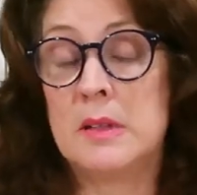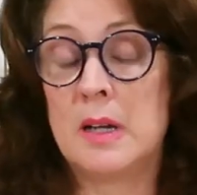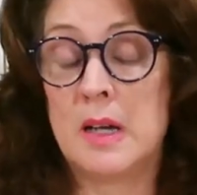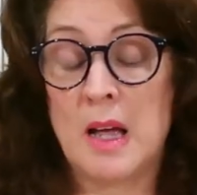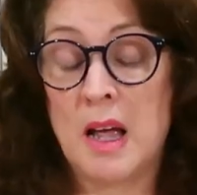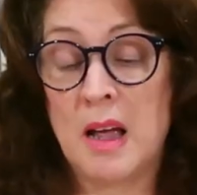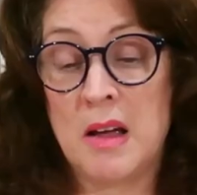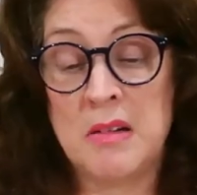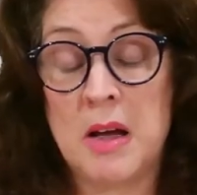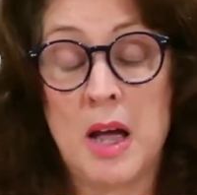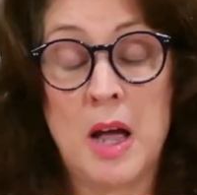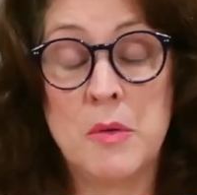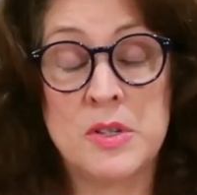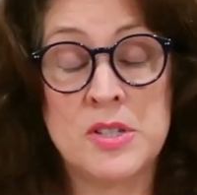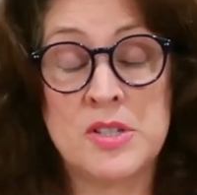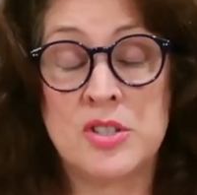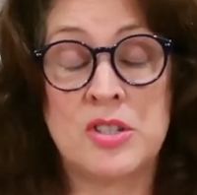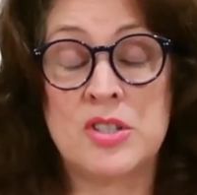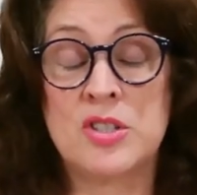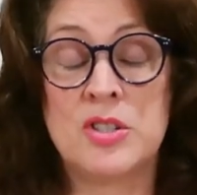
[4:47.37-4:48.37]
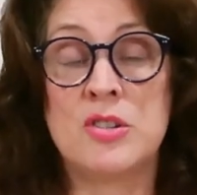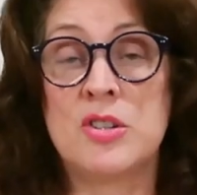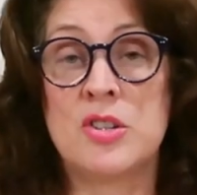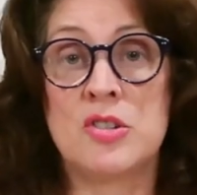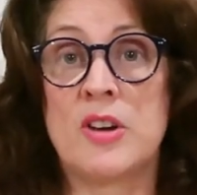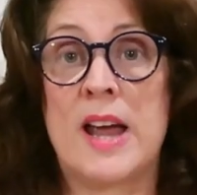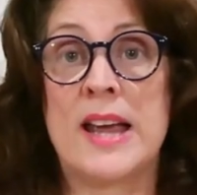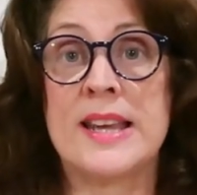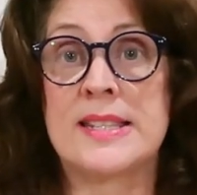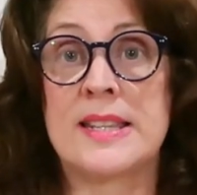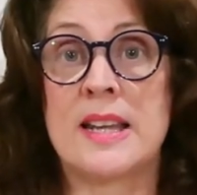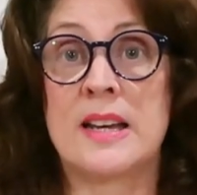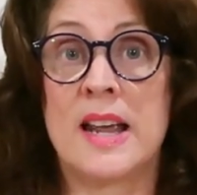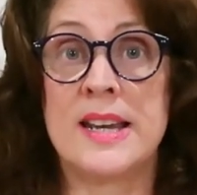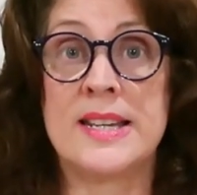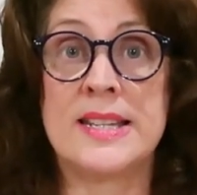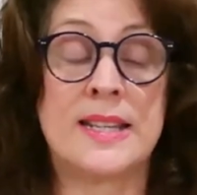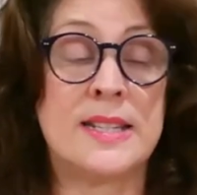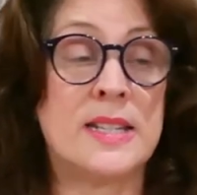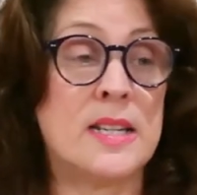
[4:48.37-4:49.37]
I was just too stressed, and
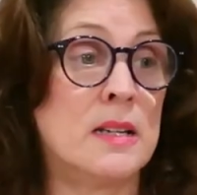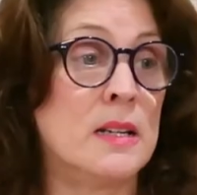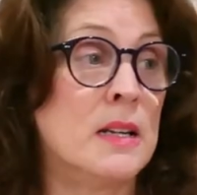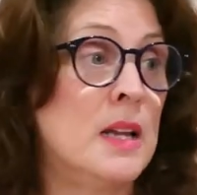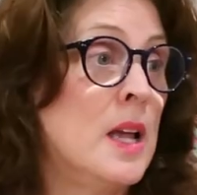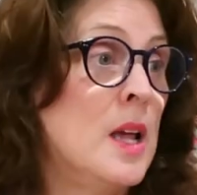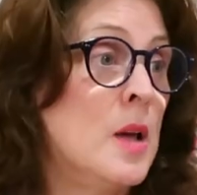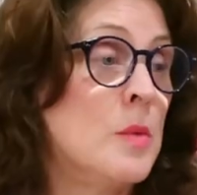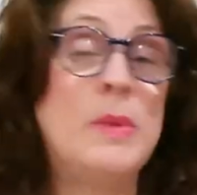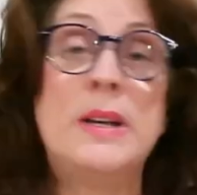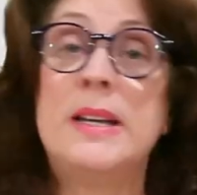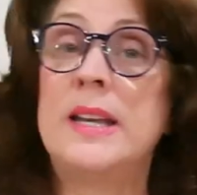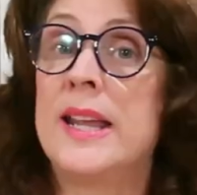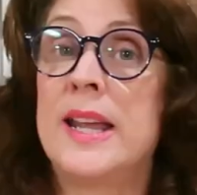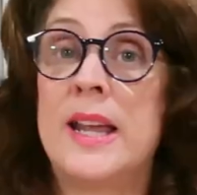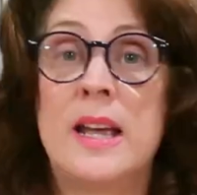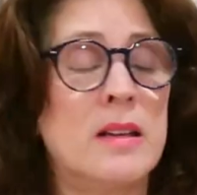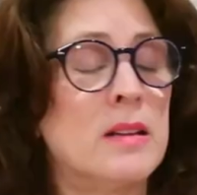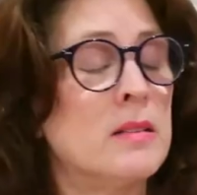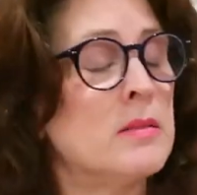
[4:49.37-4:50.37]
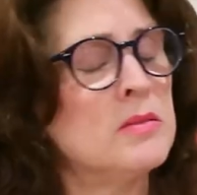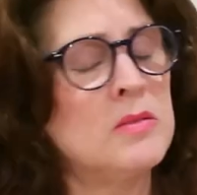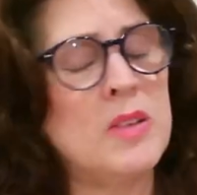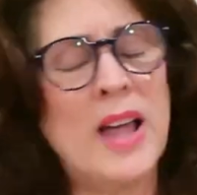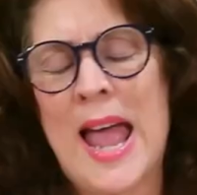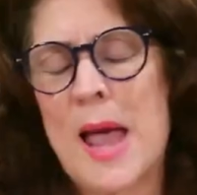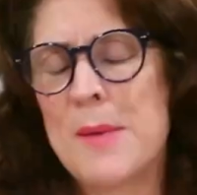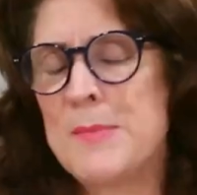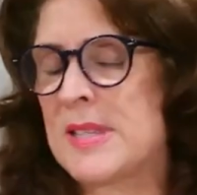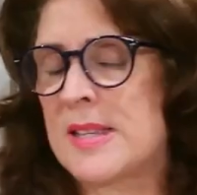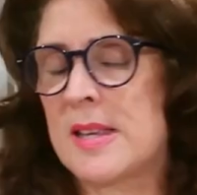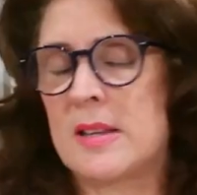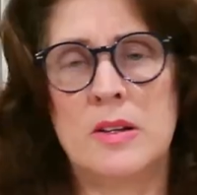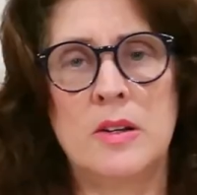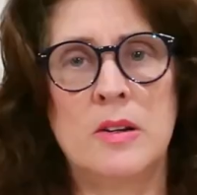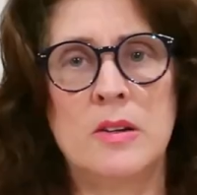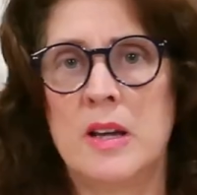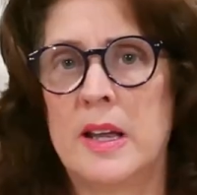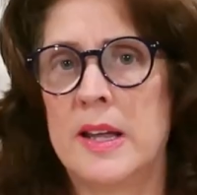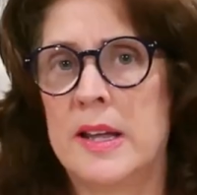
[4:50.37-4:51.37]
I said to Malia,
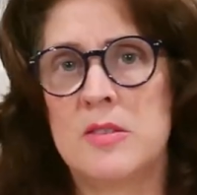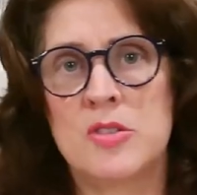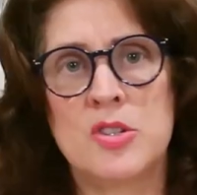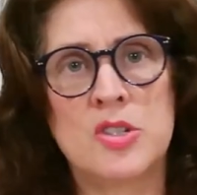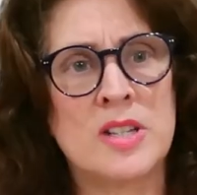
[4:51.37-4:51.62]
absolutely.